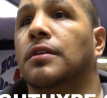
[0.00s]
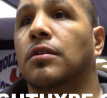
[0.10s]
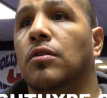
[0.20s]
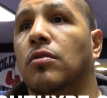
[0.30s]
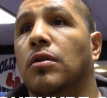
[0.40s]
you
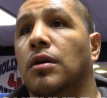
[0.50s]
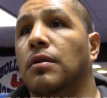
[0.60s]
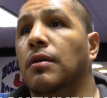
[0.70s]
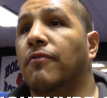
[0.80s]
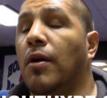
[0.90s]
know,
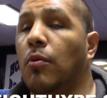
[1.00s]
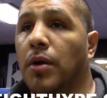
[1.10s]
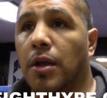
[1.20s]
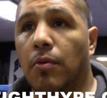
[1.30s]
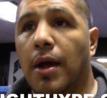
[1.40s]
uh, if I won't
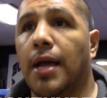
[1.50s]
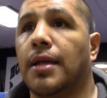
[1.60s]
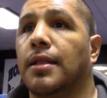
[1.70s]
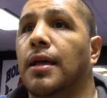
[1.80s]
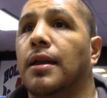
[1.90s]

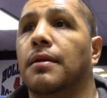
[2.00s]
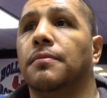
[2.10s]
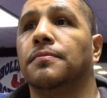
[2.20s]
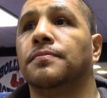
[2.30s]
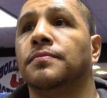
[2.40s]
get then,
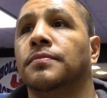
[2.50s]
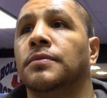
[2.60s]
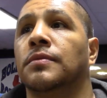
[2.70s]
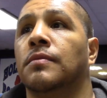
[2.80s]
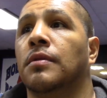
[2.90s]

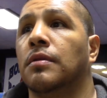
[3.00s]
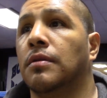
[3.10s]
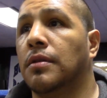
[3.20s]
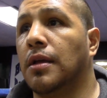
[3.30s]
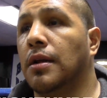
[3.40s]

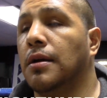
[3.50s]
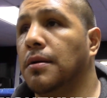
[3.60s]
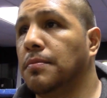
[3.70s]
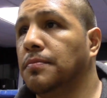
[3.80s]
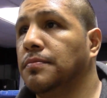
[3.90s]
then,
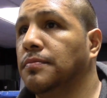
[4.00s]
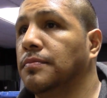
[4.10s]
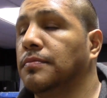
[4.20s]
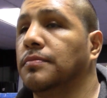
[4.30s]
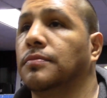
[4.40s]
um,
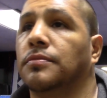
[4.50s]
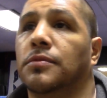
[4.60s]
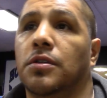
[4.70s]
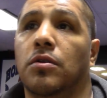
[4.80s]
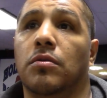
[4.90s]

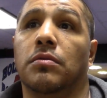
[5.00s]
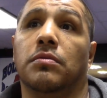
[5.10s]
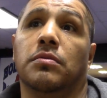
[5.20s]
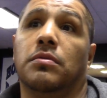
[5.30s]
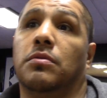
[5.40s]
you
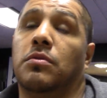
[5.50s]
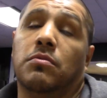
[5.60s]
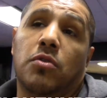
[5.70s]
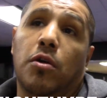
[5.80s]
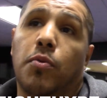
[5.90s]
know,
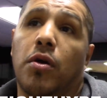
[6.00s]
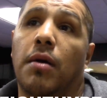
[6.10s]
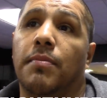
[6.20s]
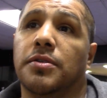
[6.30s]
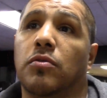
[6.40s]
beautiful company,